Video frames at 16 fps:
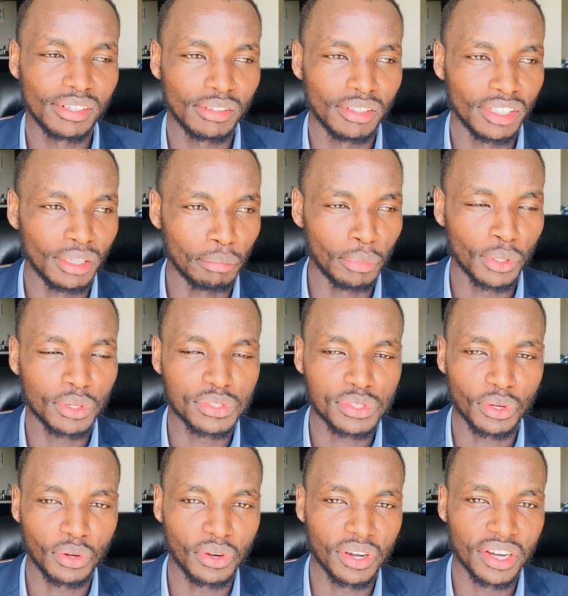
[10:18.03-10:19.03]
the books
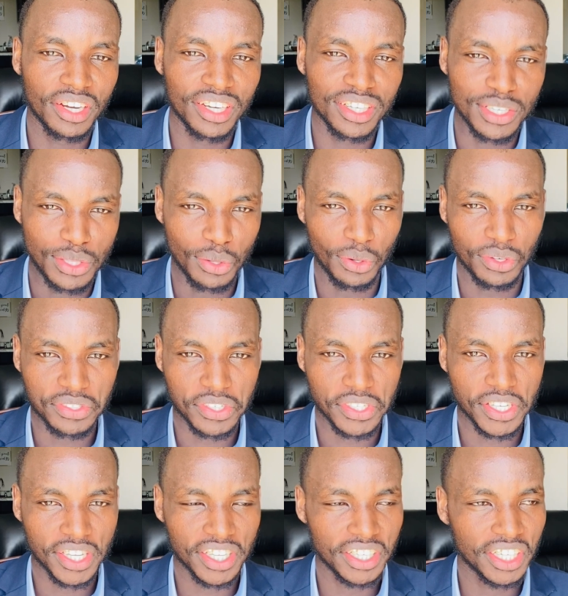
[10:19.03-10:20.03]
on stocks?
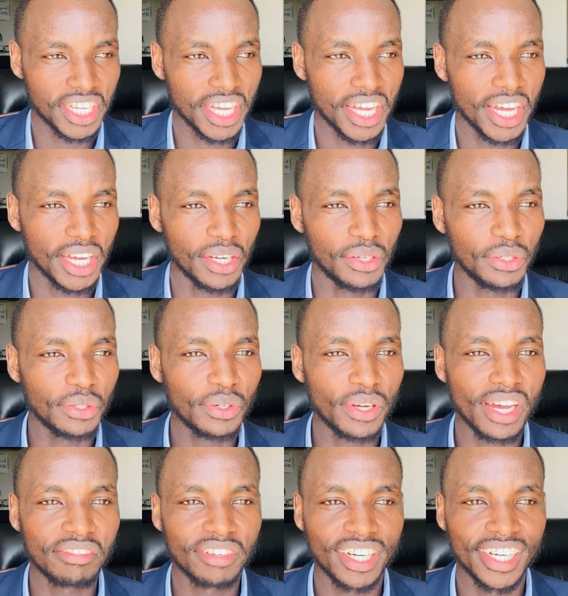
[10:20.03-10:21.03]
Do you
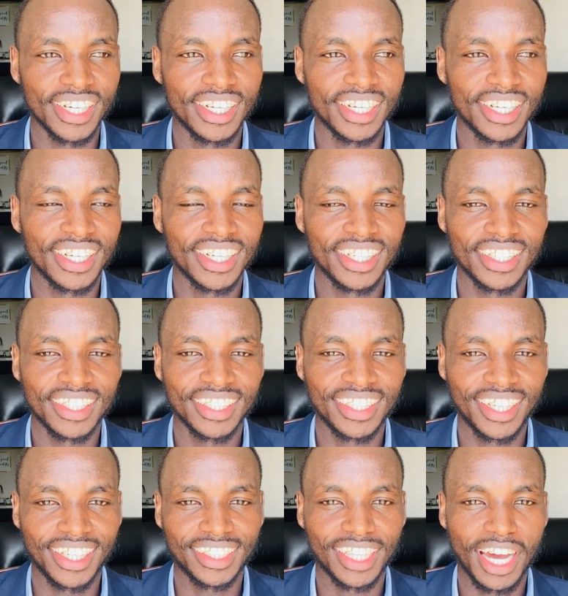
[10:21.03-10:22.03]
ever
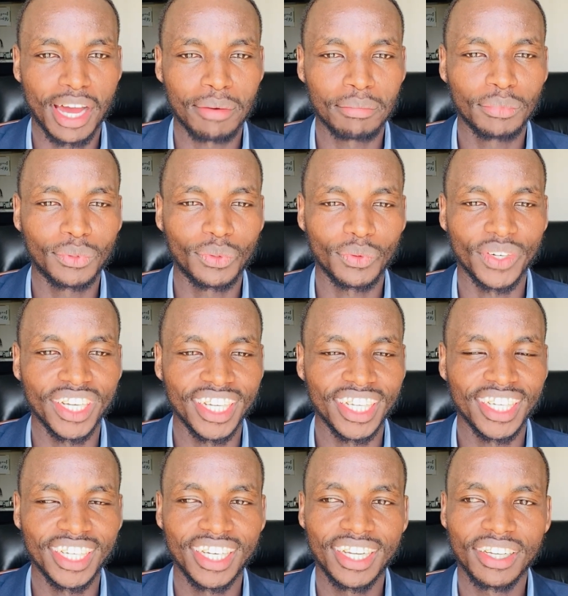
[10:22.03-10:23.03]
take time to
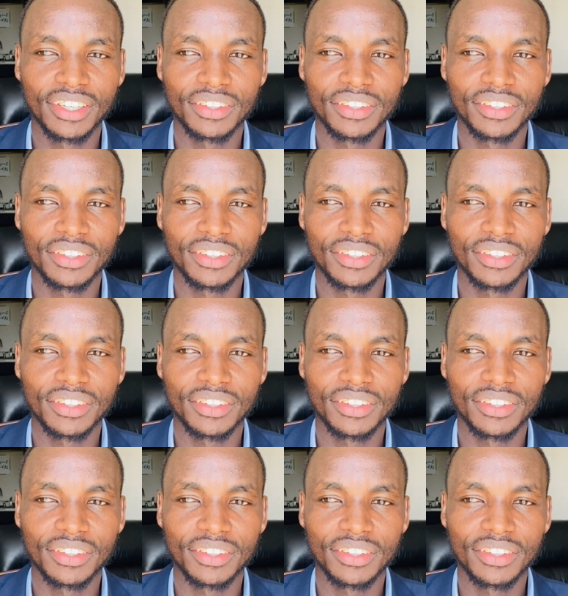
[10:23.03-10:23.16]
read